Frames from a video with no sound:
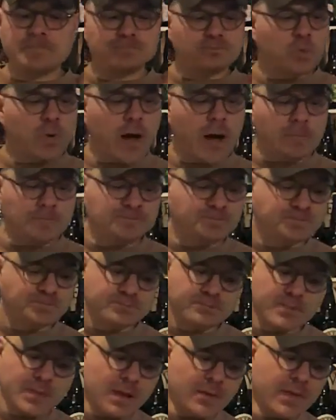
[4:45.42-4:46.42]
Well,
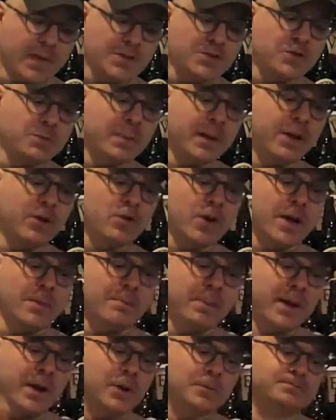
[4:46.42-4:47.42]
this would be a great
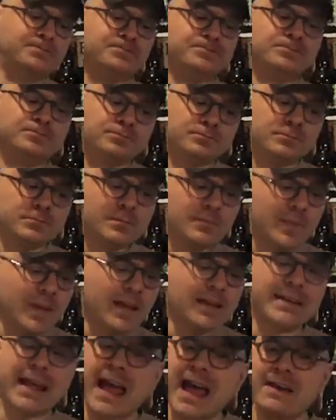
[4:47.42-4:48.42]
beer
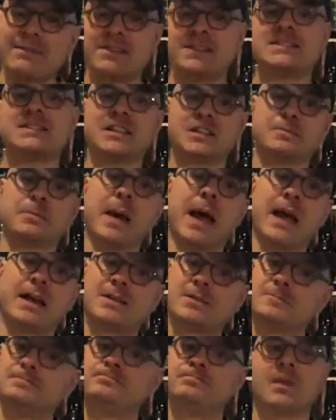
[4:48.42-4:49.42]
to have in six
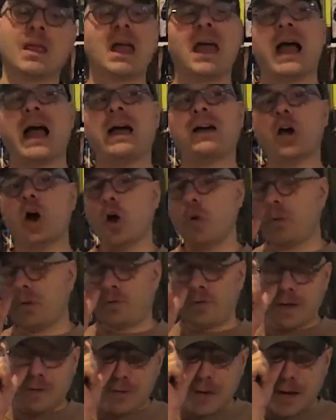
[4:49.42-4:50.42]
packs. I hope if
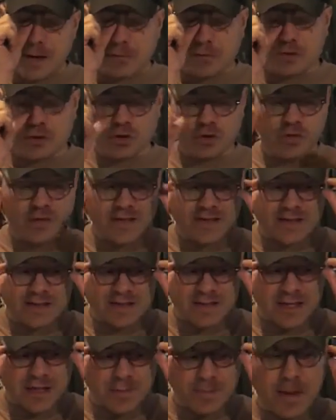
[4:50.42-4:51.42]
they would ever do this in
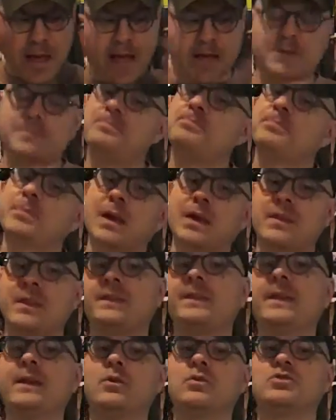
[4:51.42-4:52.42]
six packs that
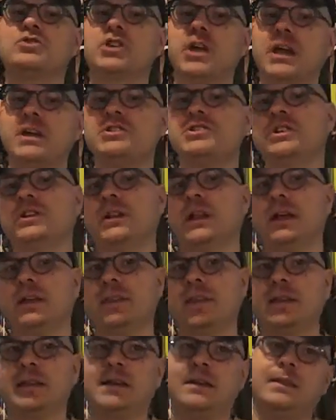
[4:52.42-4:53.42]
they don't change it like
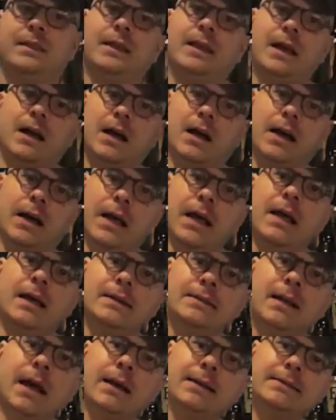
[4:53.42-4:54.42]
they did the
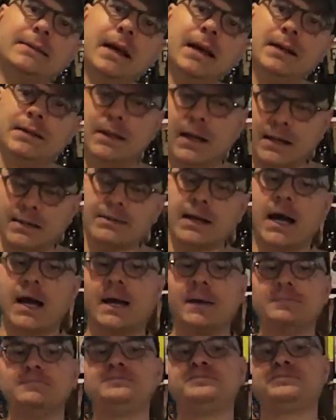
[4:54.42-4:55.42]

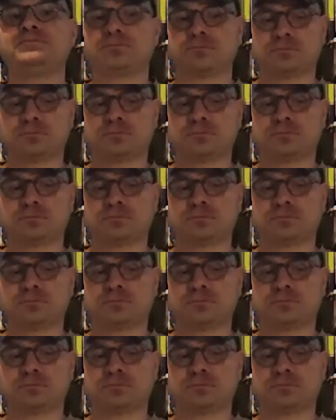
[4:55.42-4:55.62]
nighttime